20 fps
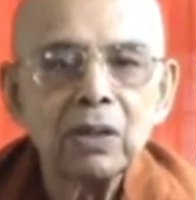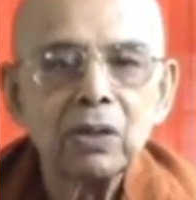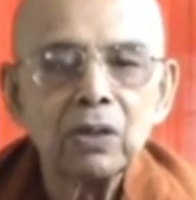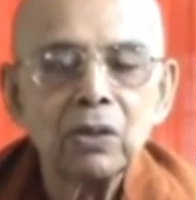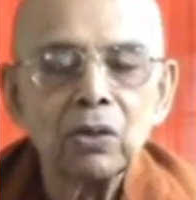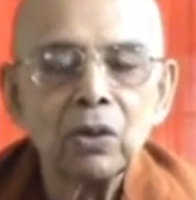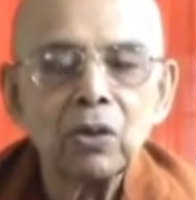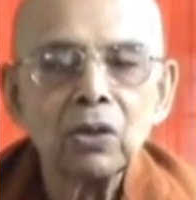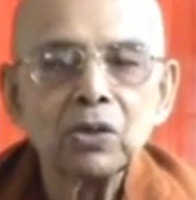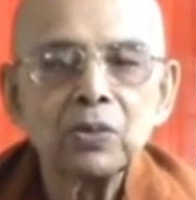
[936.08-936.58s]

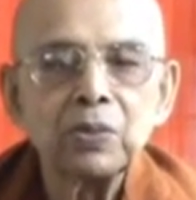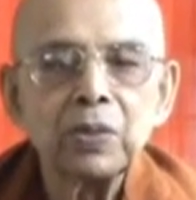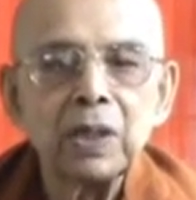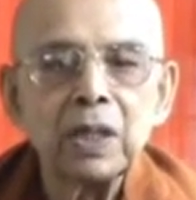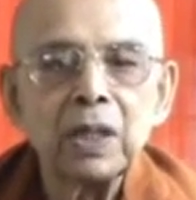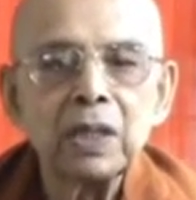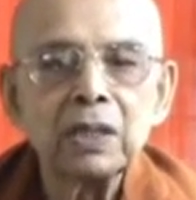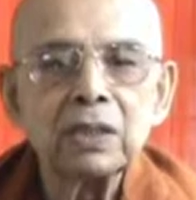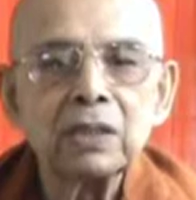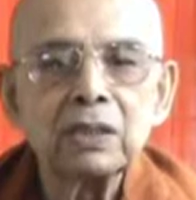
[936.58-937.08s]
Those
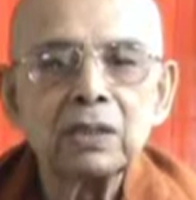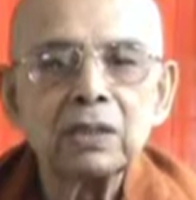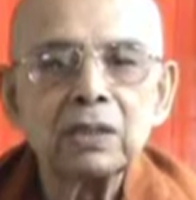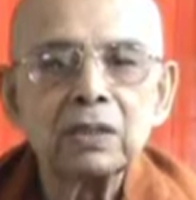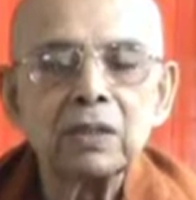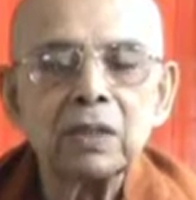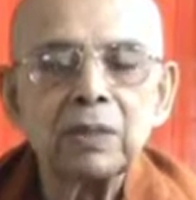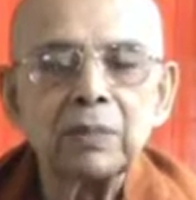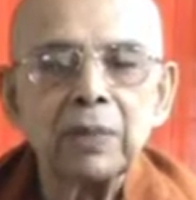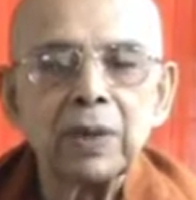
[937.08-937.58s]
feelings
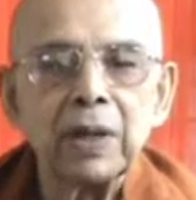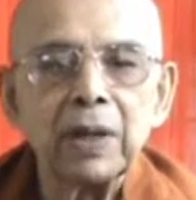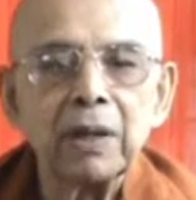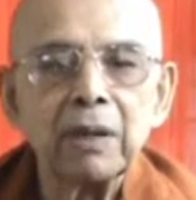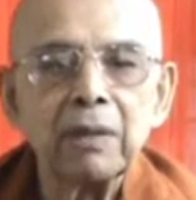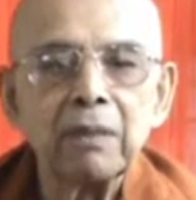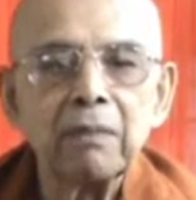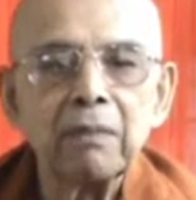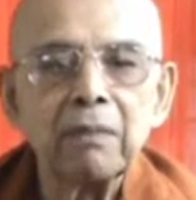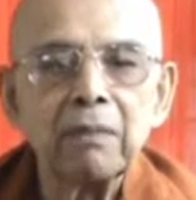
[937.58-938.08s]
disappear
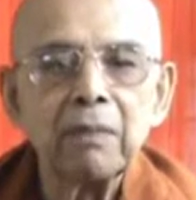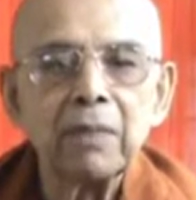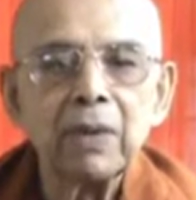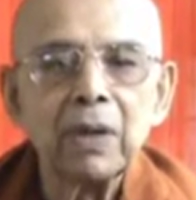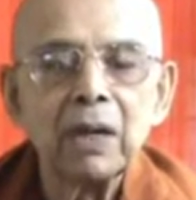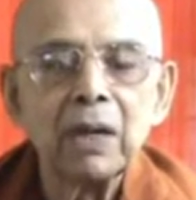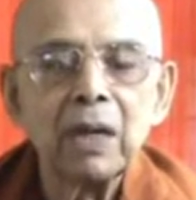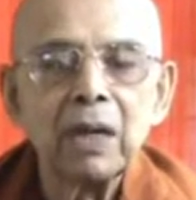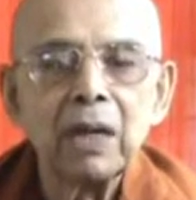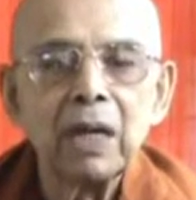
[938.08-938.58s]

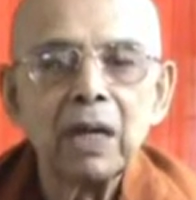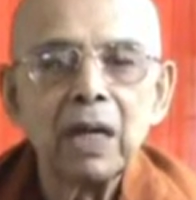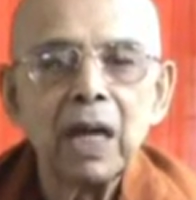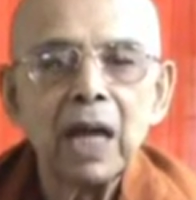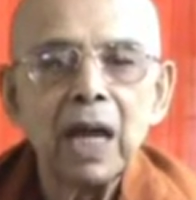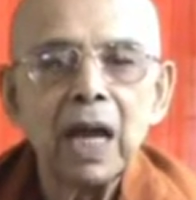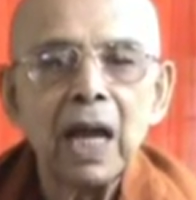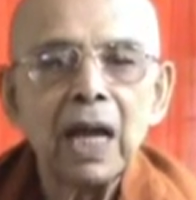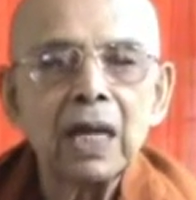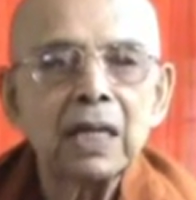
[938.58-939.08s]

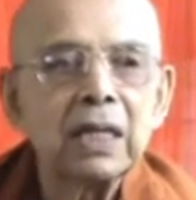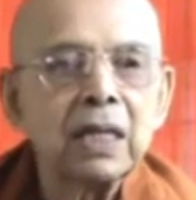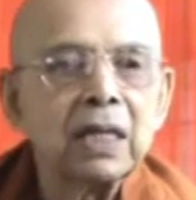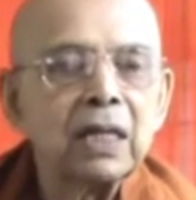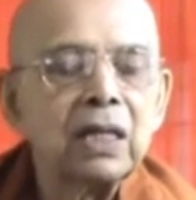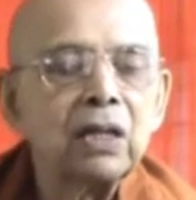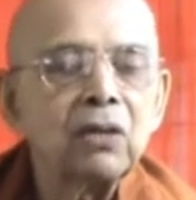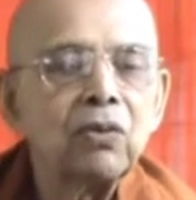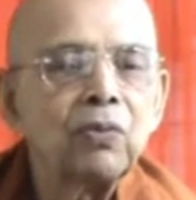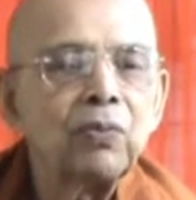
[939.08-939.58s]
and a
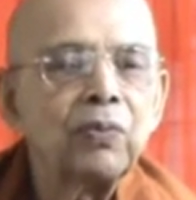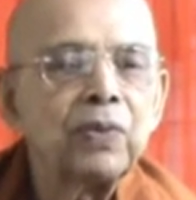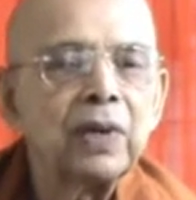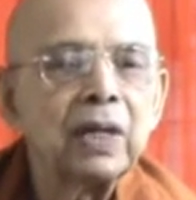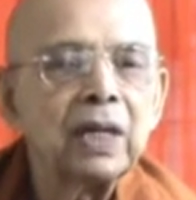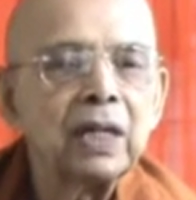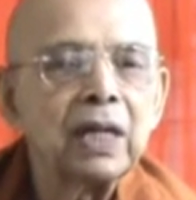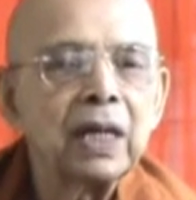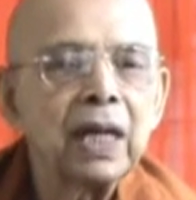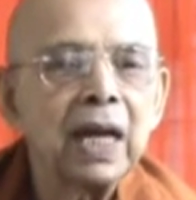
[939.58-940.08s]
new
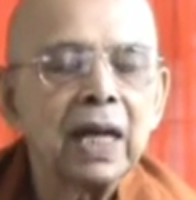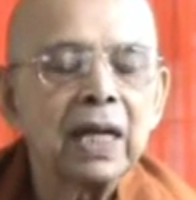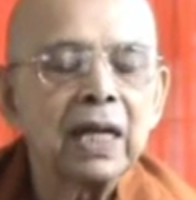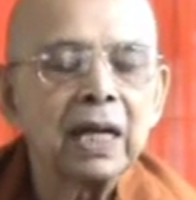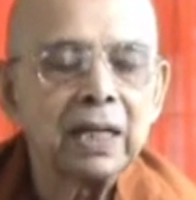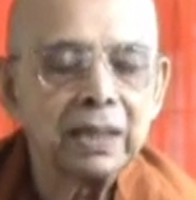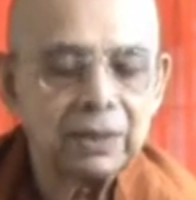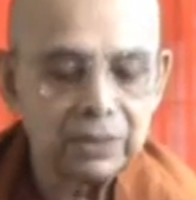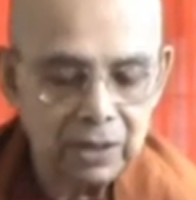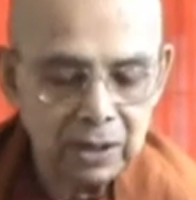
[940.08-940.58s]
feeling
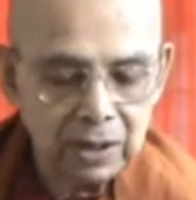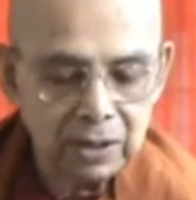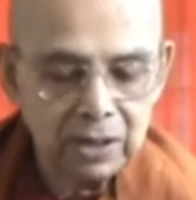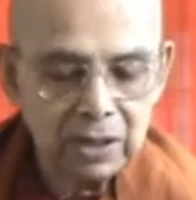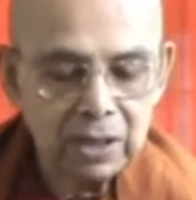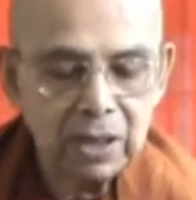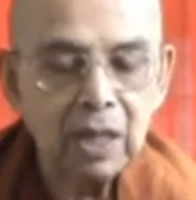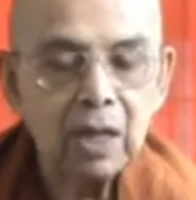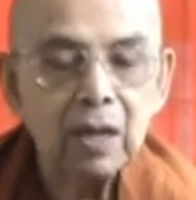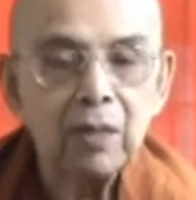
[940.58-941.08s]

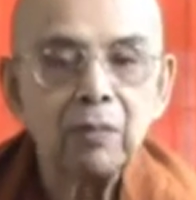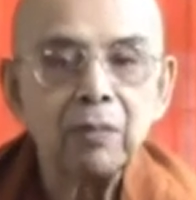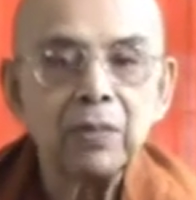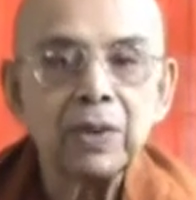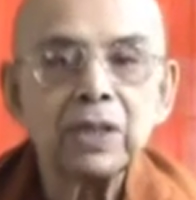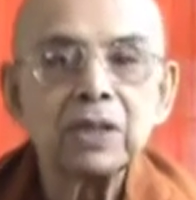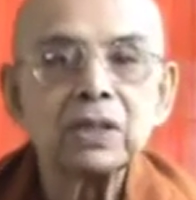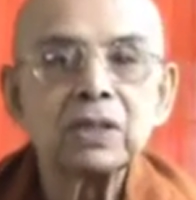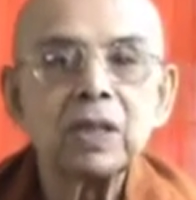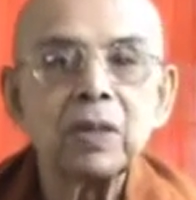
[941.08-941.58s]
arises
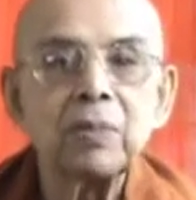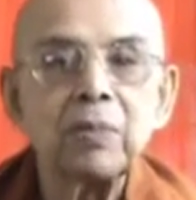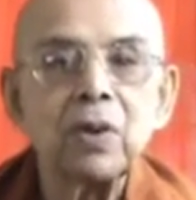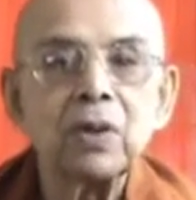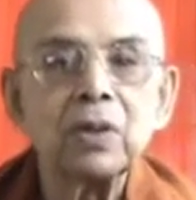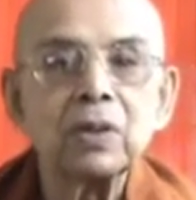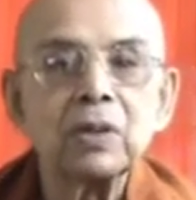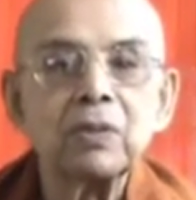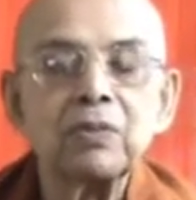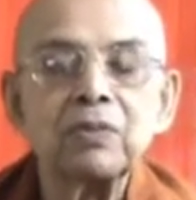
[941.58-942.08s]
based
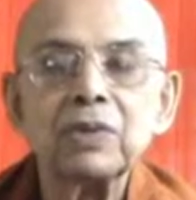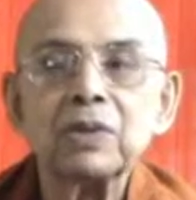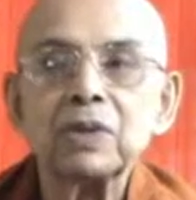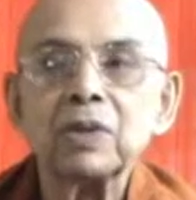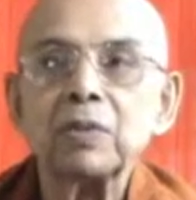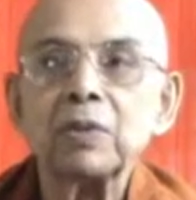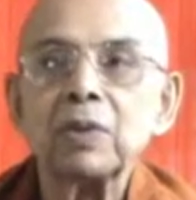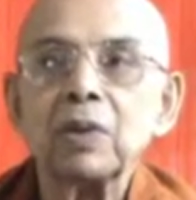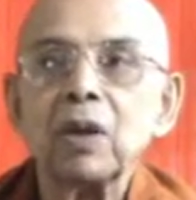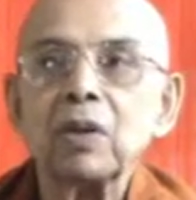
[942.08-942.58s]
upon the
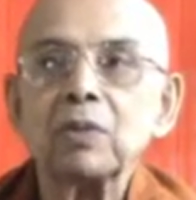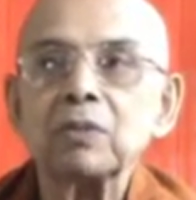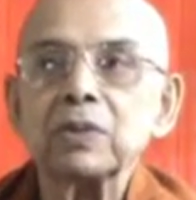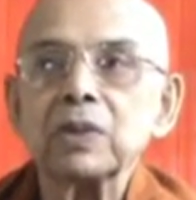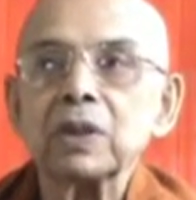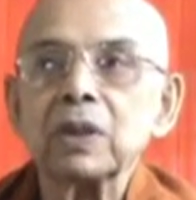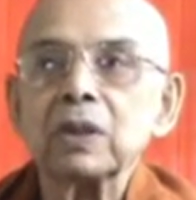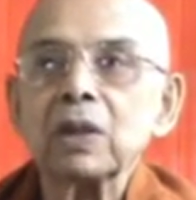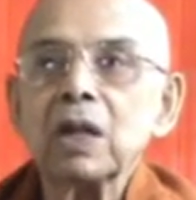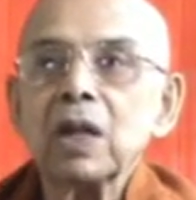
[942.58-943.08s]
visible
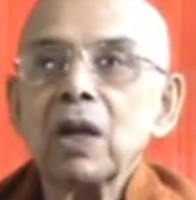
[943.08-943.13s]
object.